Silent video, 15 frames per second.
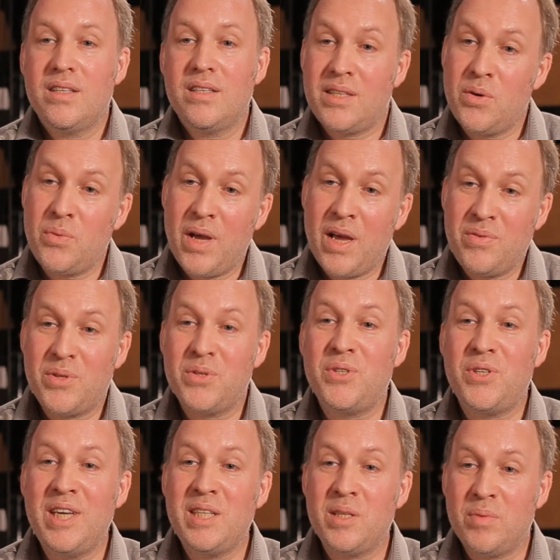So we have to
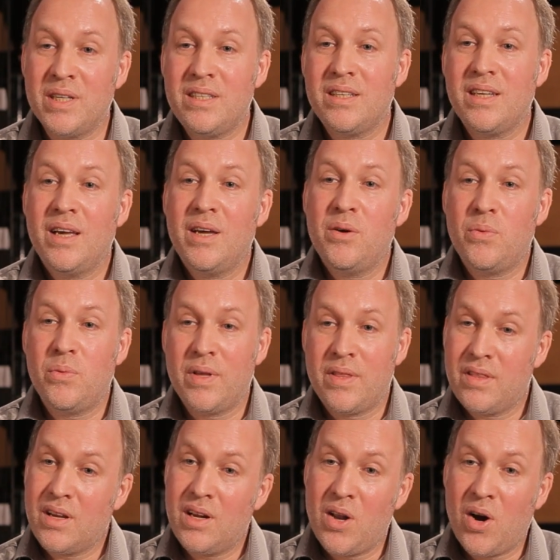cheat a bit
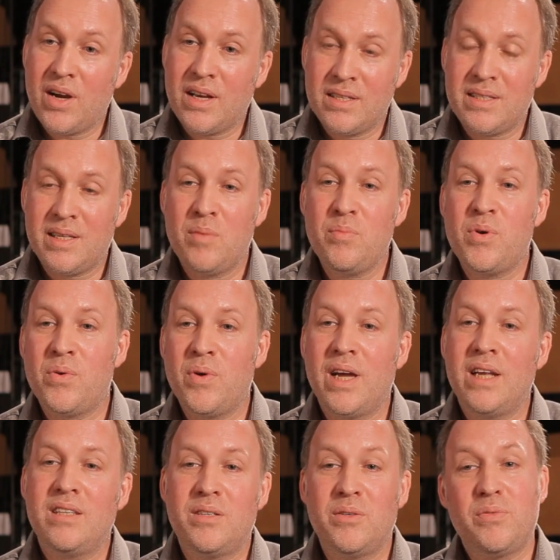with clock and sample
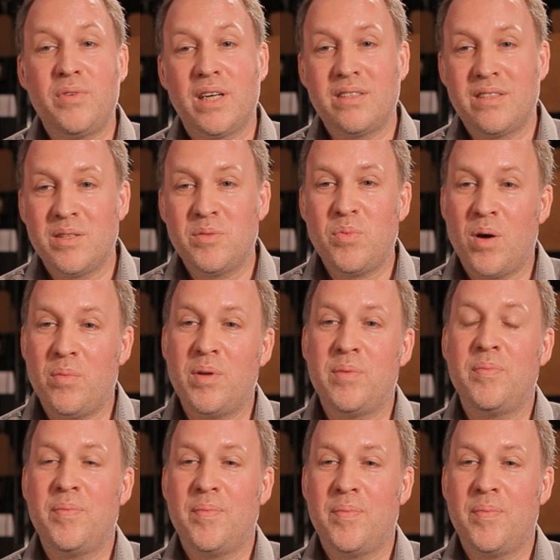rate to fix this problem.